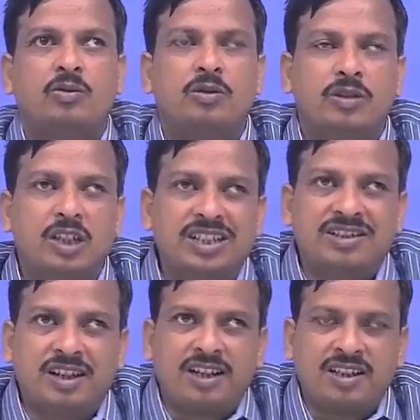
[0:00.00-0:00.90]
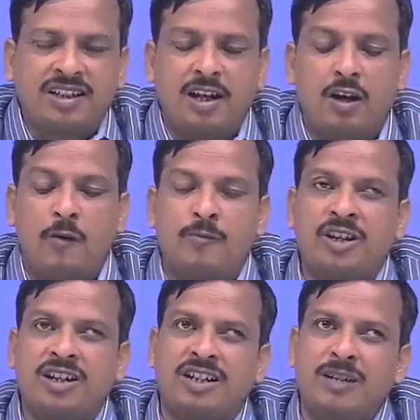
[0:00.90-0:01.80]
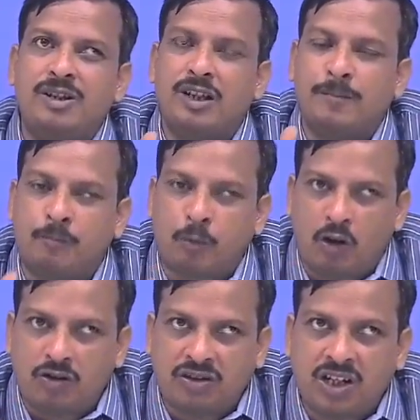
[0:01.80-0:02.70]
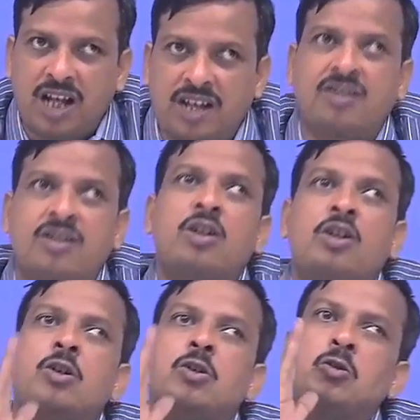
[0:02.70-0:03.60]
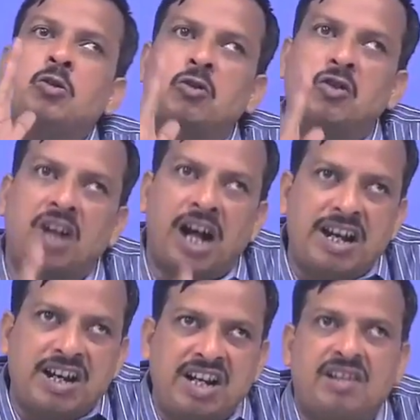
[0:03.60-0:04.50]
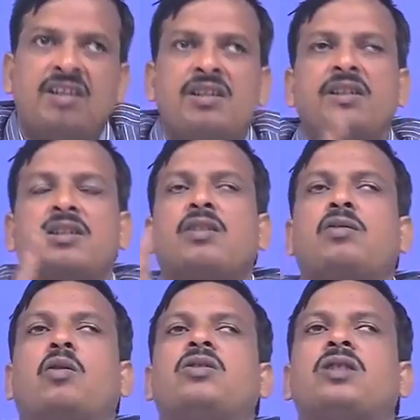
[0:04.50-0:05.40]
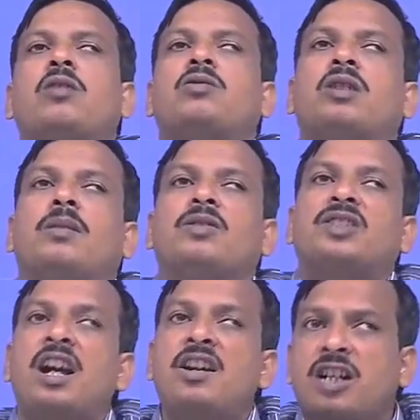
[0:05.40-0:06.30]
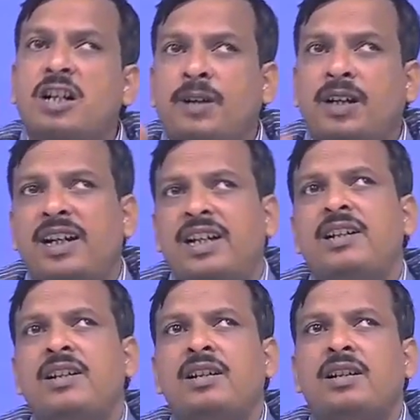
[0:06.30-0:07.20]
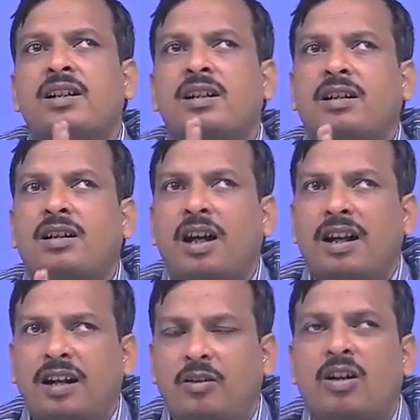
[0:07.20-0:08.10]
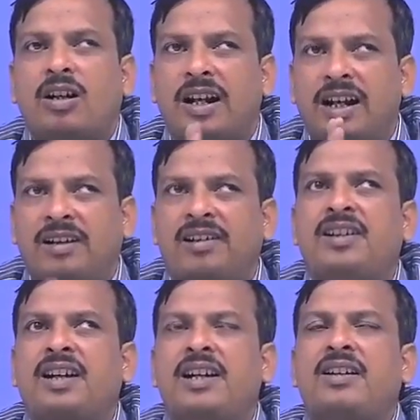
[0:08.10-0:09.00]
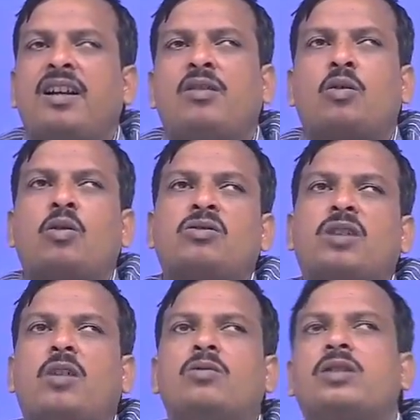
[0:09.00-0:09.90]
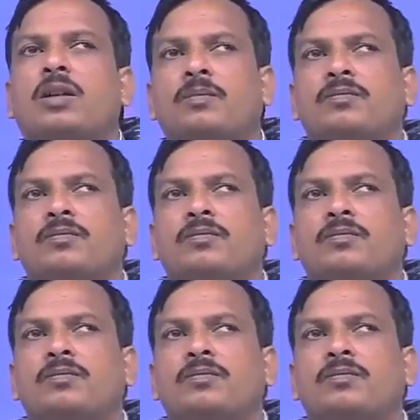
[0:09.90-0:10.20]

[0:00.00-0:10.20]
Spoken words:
The instructional objective is the process to write the course outcome. Scientifically correct or correctly write the course outcome.